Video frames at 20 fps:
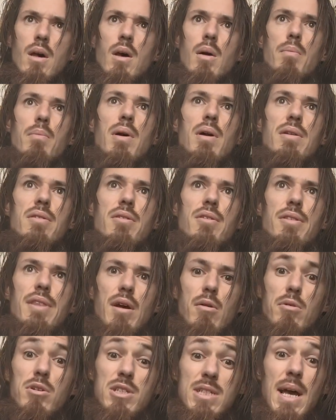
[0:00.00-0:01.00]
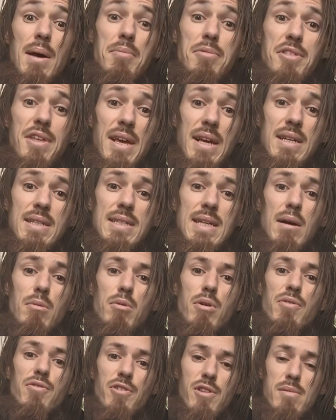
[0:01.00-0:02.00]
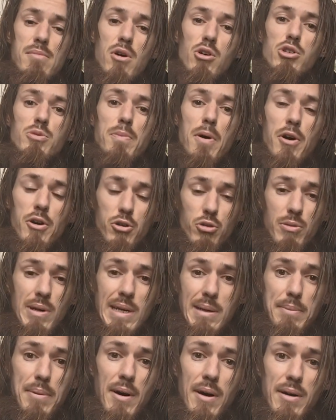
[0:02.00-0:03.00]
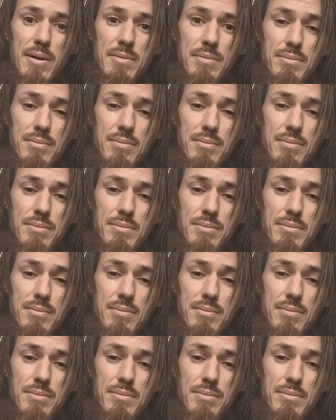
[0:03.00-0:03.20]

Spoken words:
But there were some things that were for the most part agreed upon.